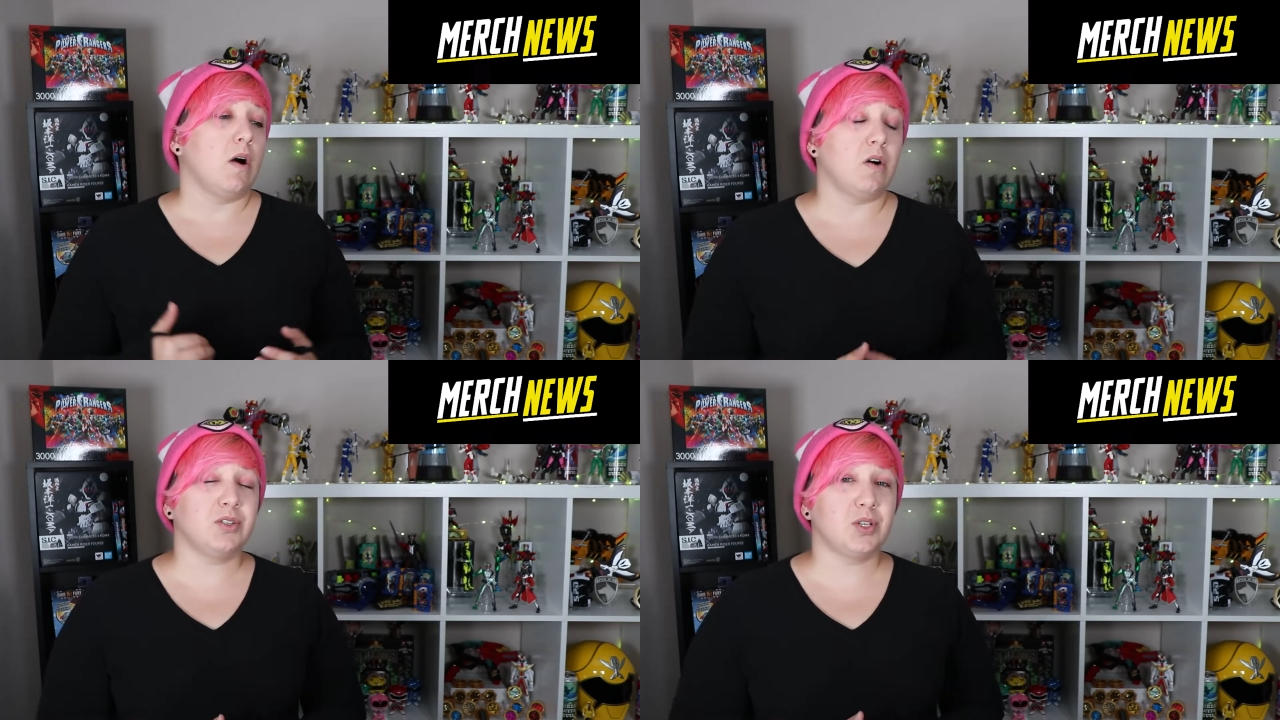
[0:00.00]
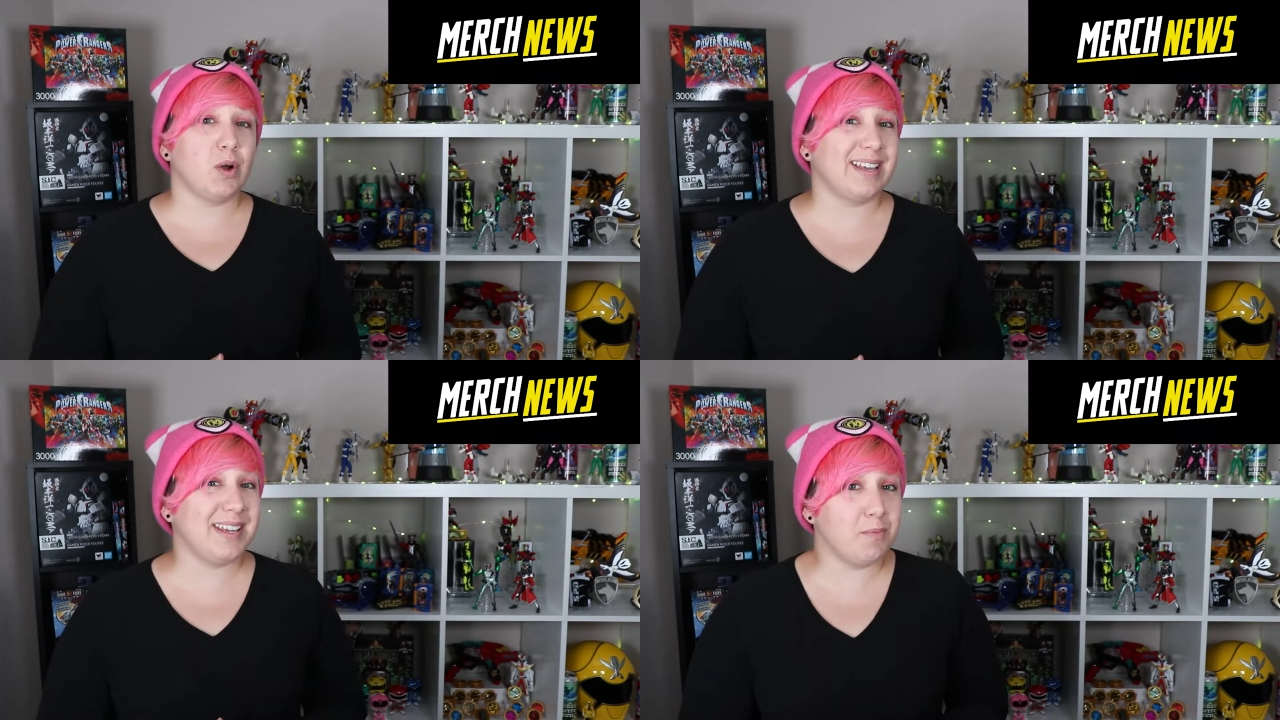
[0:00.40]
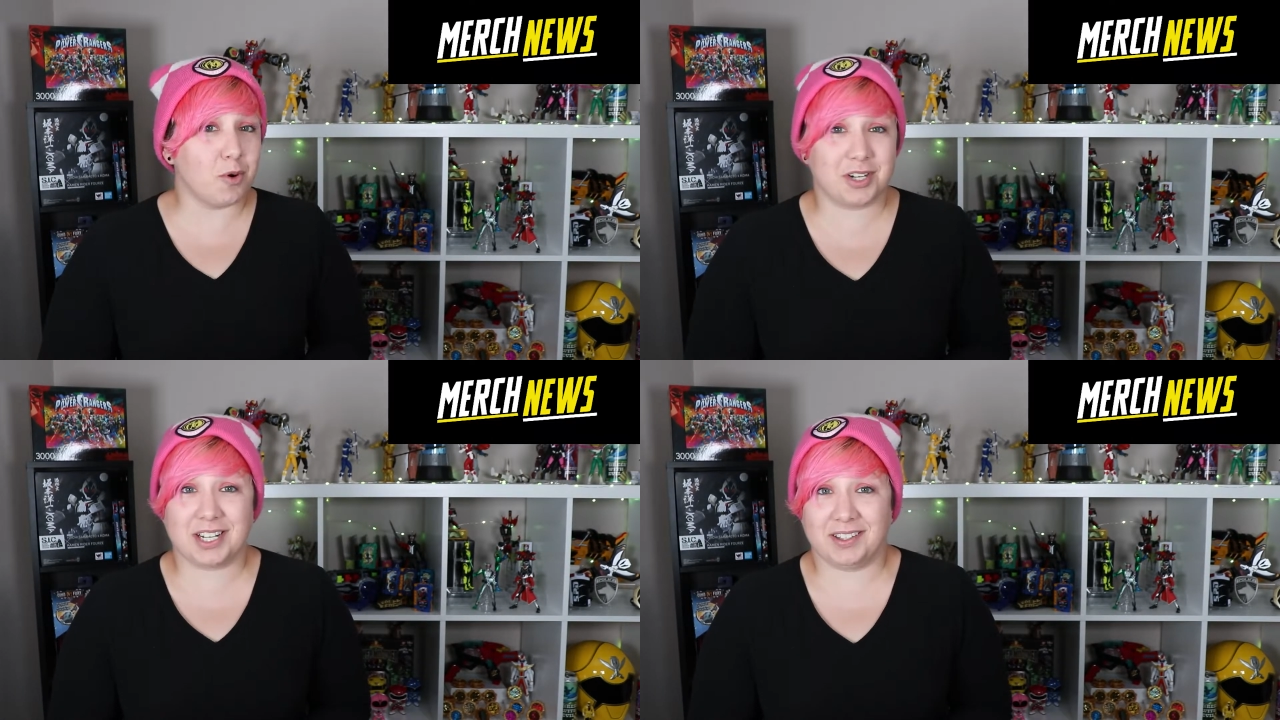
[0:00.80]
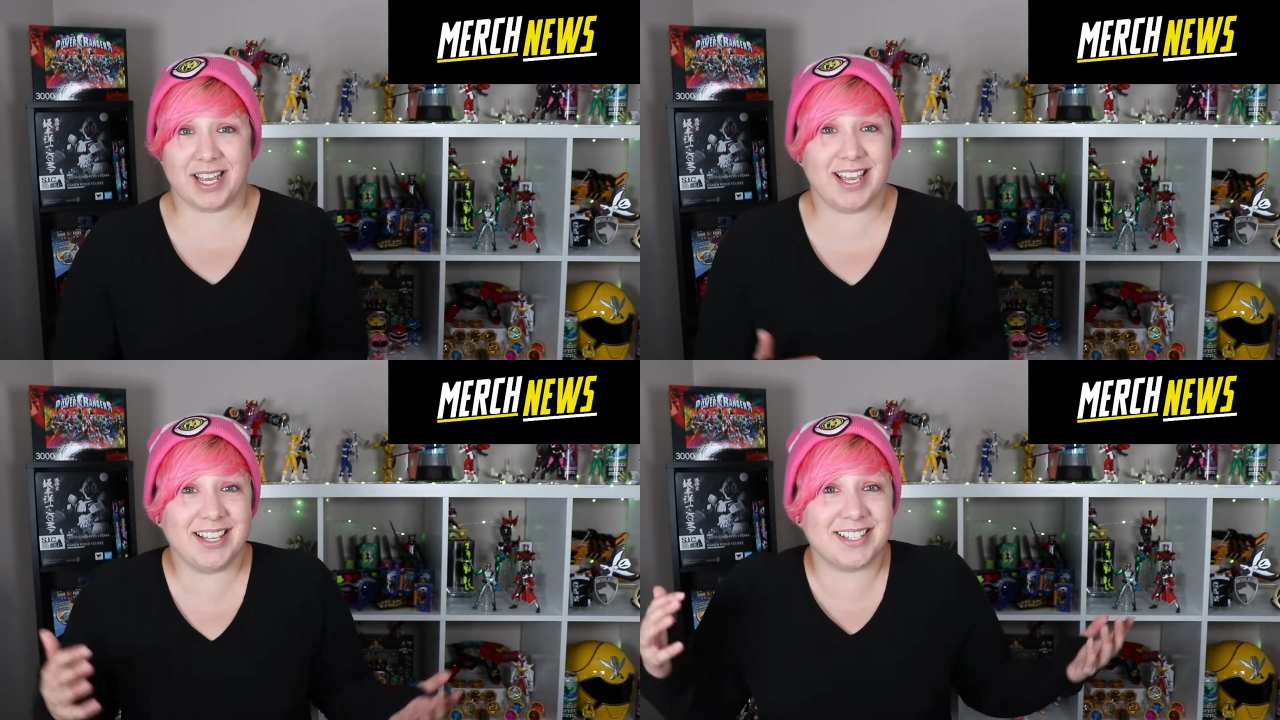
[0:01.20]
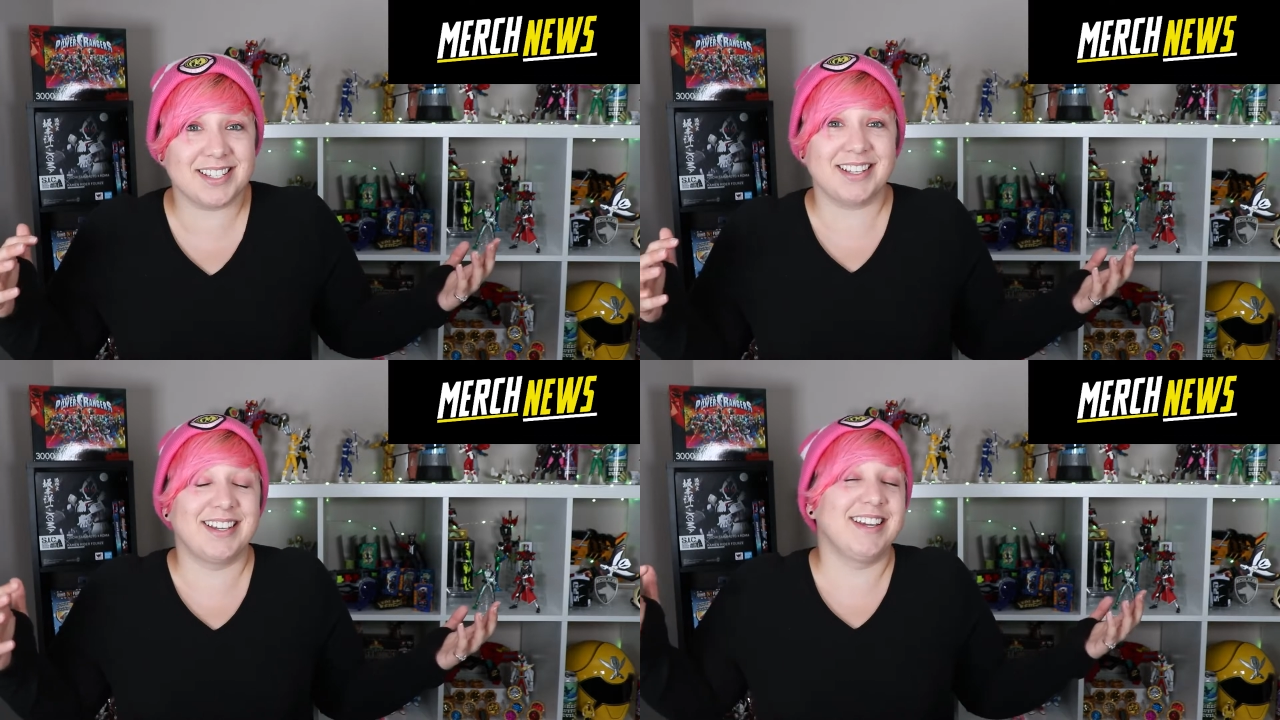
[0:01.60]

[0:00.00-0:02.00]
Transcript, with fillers: Also, I think more delays,